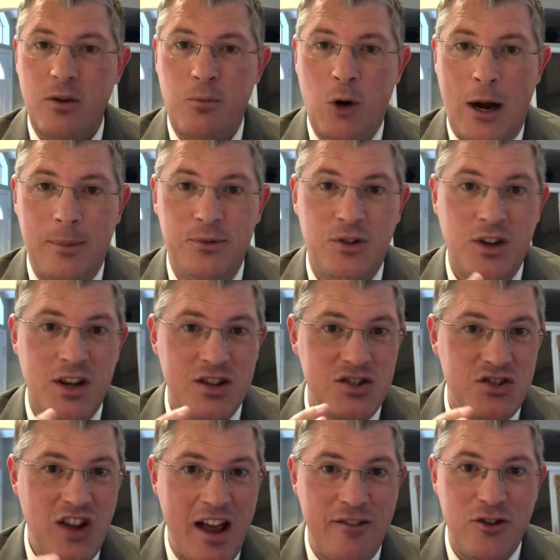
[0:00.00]
perhaps
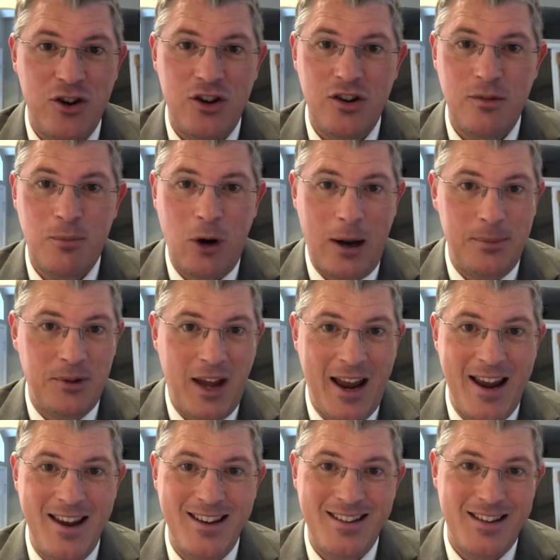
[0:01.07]
7, perhaps
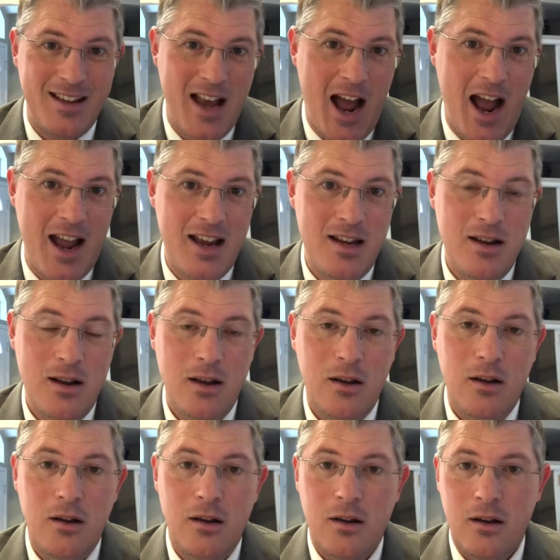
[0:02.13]
8, 9,
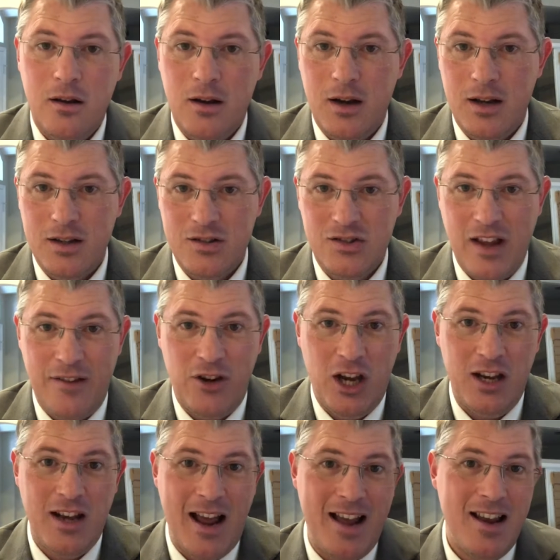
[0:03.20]
7,
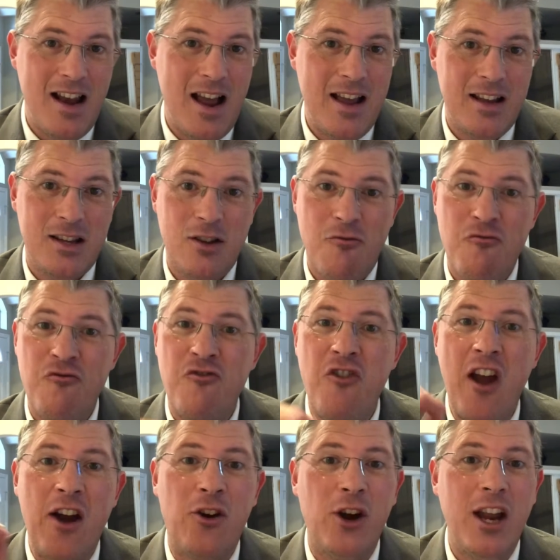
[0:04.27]
8, 9,
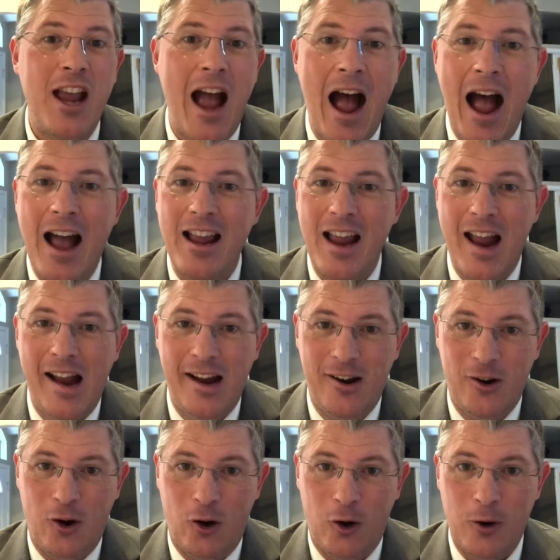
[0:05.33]
very high
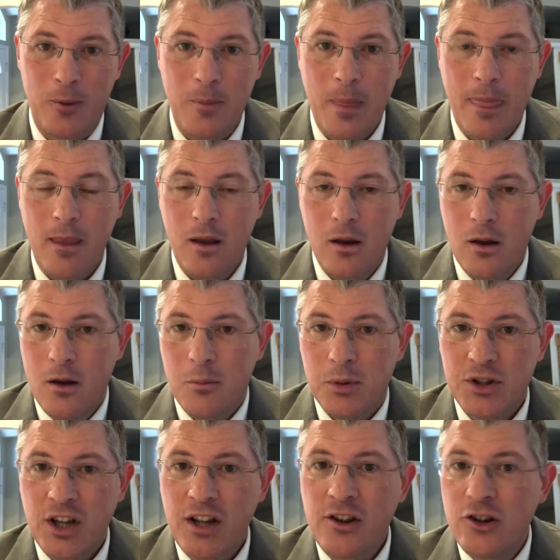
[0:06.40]
anger.
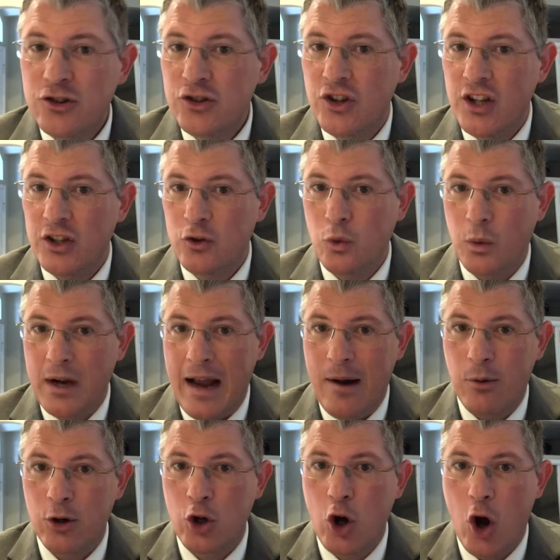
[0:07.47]
But then there's this, what I
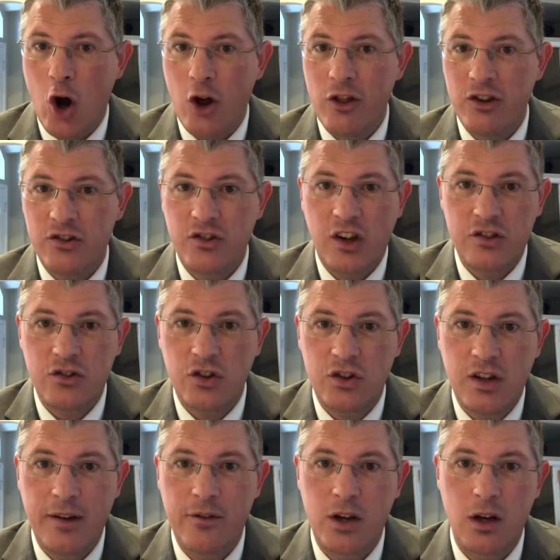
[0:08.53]
would call the
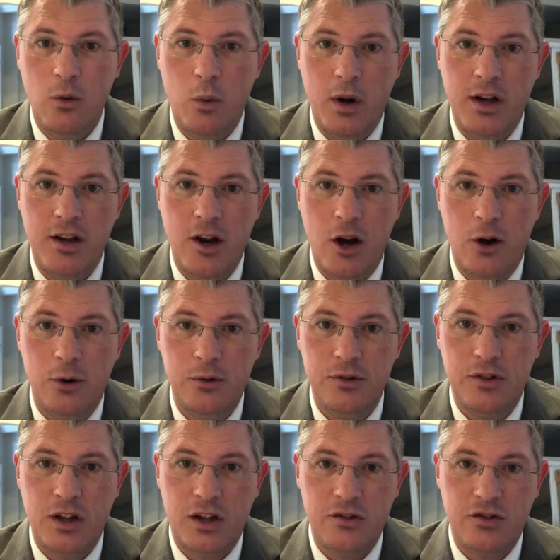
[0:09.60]
sensitivity window,
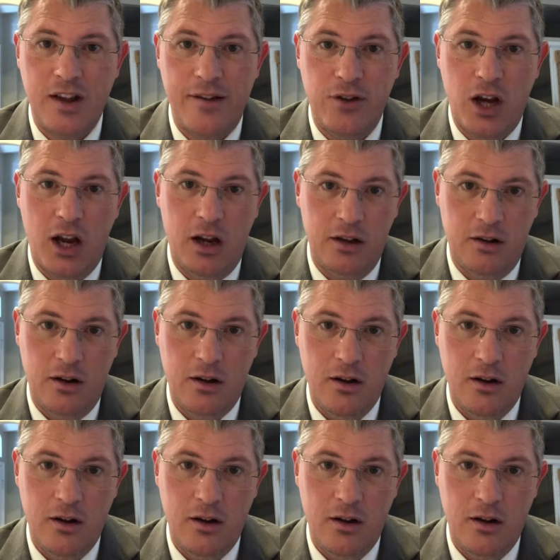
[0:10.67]
6, 7,